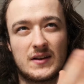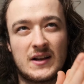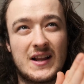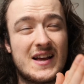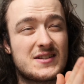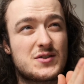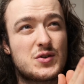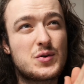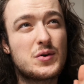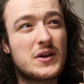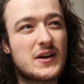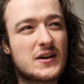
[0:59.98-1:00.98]
In last
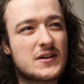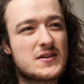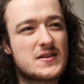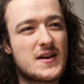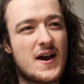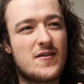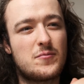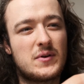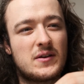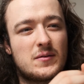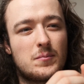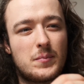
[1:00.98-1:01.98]
two years I've
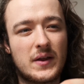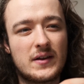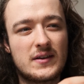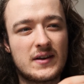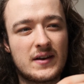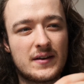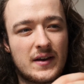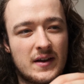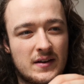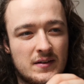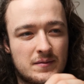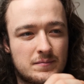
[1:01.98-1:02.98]
been building
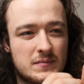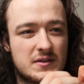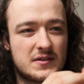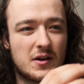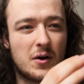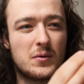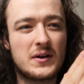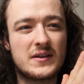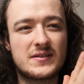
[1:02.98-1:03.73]
and slowly